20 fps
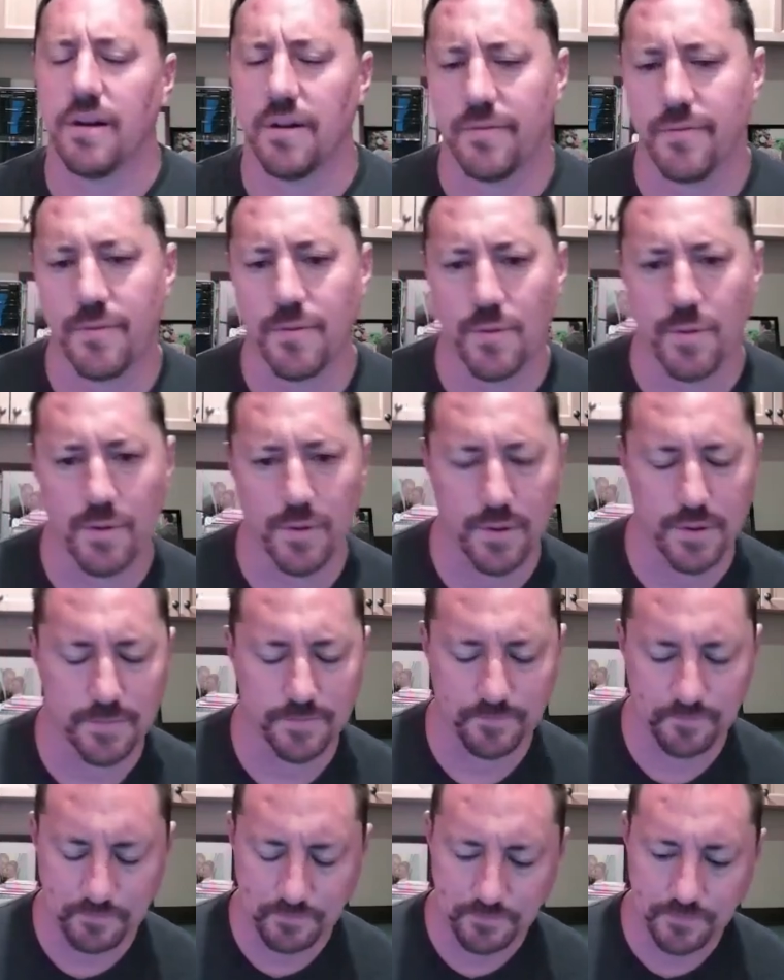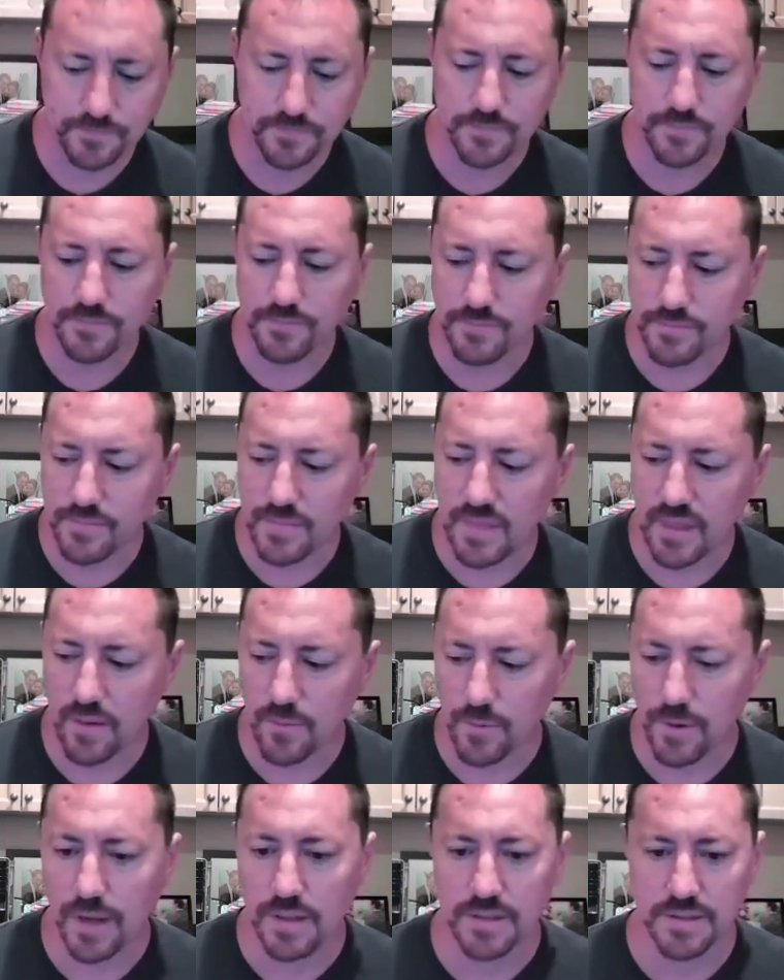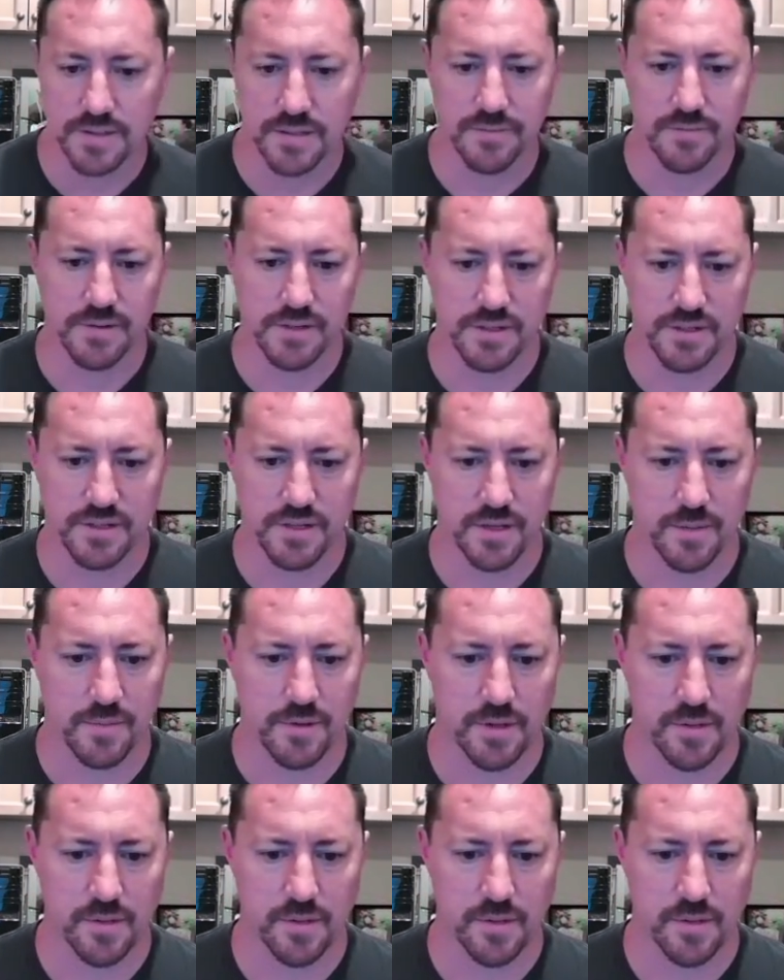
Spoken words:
for relatively cheap.